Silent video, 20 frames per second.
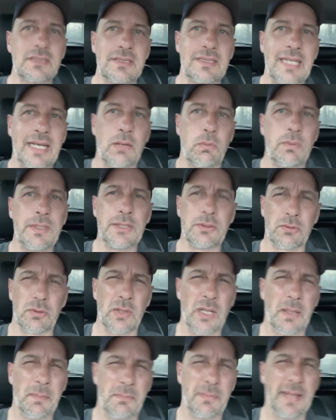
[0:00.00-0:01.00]
that we grew
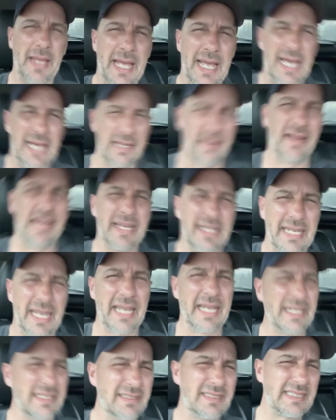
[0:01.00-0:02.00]
up that had like
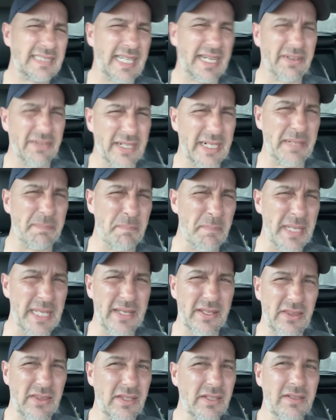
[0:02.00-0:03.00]
a scary
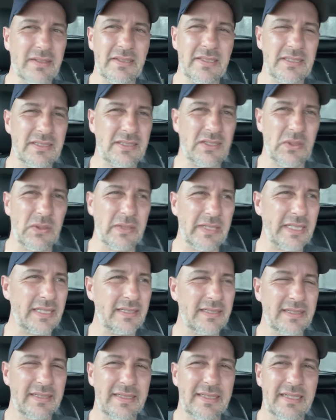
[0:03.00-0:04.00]
myth to it.
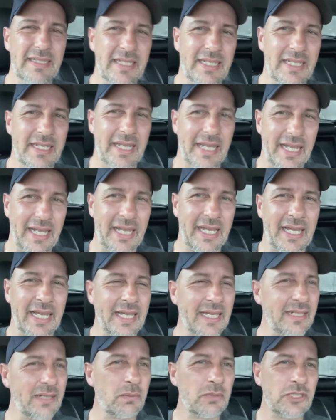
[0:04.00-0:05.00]

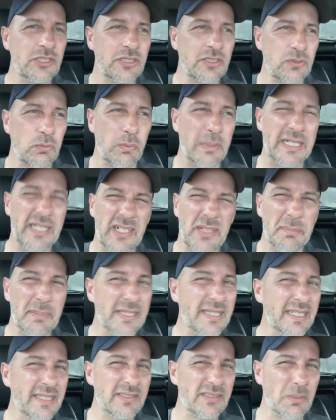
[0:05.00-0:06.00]
And it was just weird, but
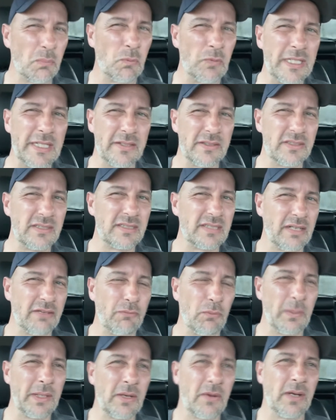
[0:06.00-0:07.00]
then some weird stuff
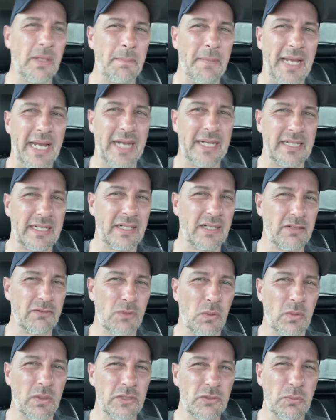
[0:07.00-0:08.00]
went on back here, of
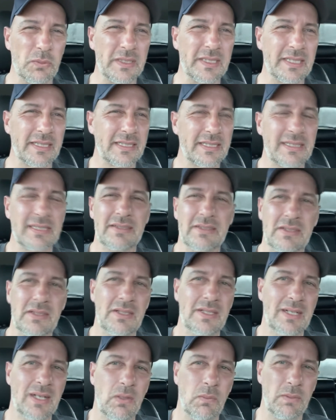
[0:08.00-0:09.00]
course, with the
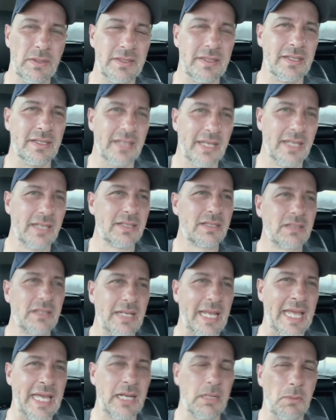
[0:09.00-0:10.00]
with
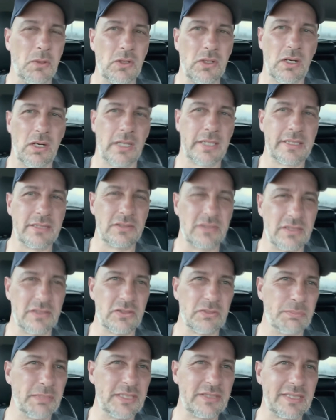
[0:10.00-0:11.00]
the animal
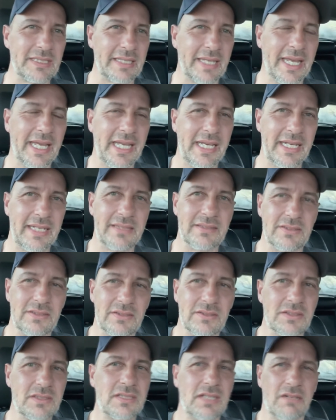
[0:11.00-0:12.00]
carcasses, missing heads
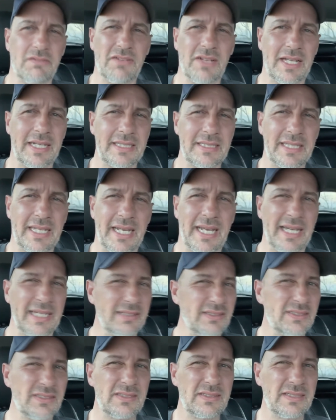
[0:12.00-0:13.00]
and stuff like that.
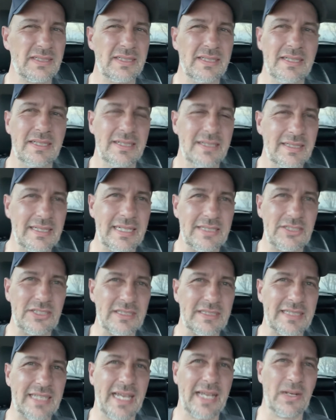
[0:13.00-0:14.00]
It's
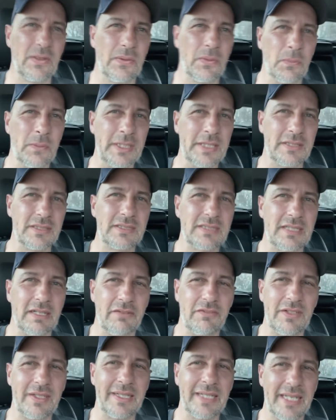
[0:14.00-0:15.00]
just kind of the weird
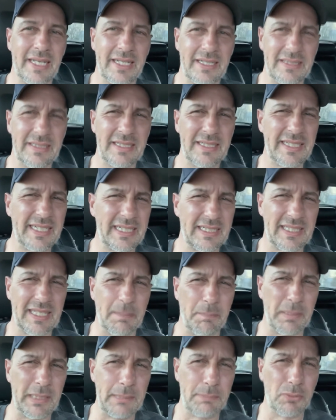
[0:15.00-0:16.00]
stuff you get. You think
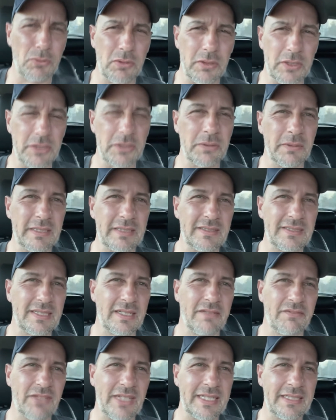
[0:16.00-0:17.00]
that people who are doing
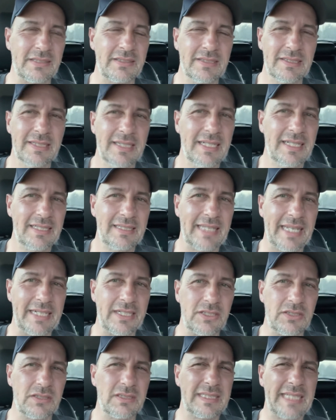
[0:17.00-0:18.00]
stuff, they they
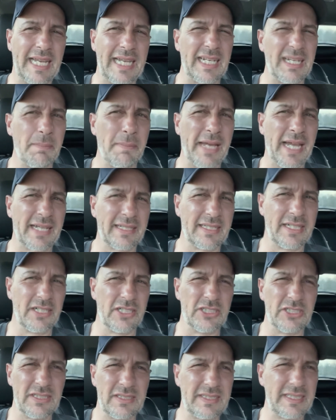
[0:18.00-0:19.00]
take it back
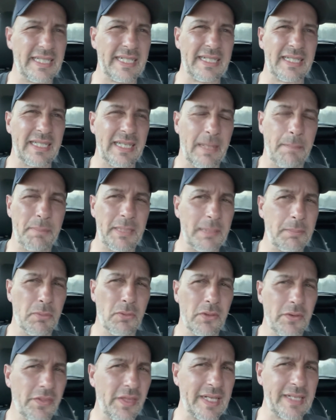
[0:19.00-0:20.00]
there just thinking that people
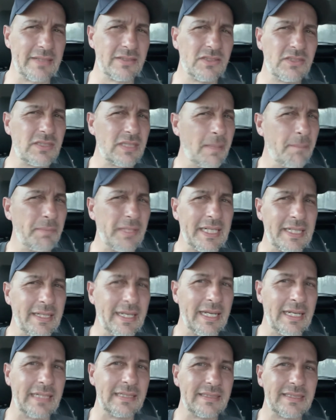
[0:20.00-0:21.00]
will think it's something
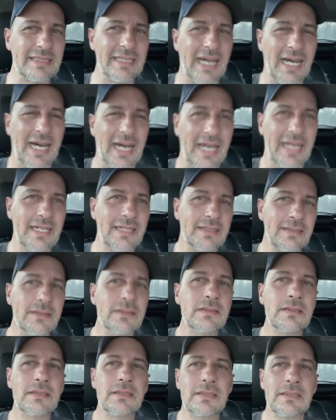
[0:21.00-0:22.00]
that it's not,
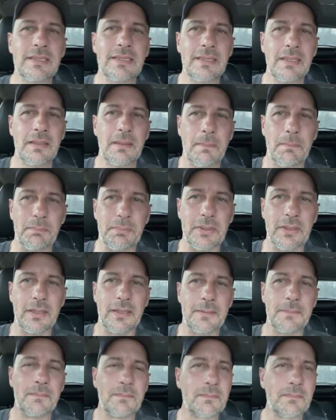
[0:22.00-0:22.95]
but